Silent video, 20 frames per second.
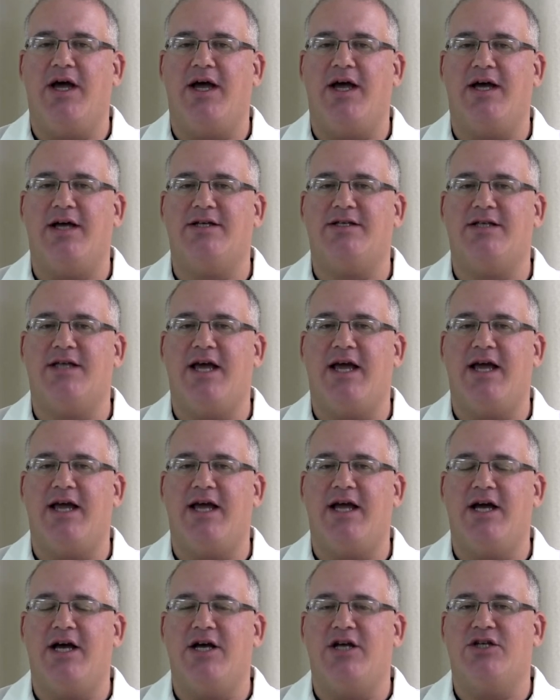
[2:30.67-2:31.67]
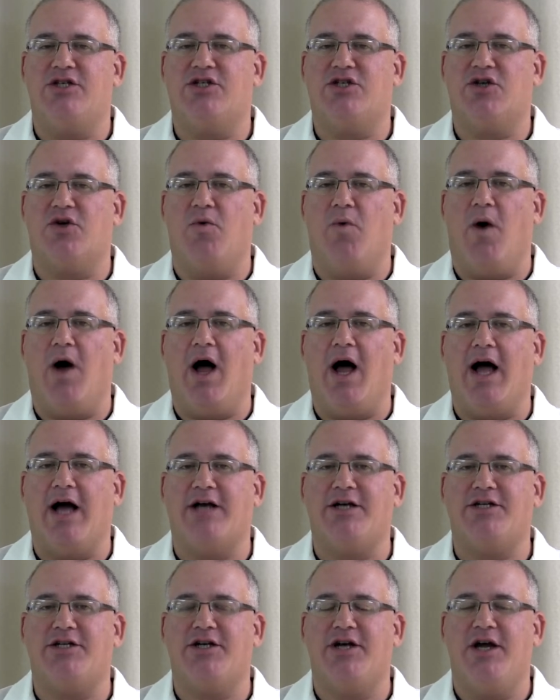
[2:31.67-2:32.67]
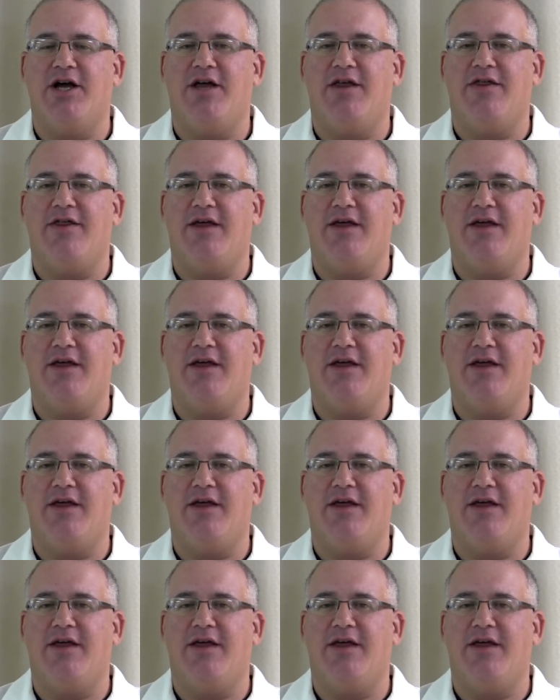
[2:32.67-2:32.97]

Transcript: is they squash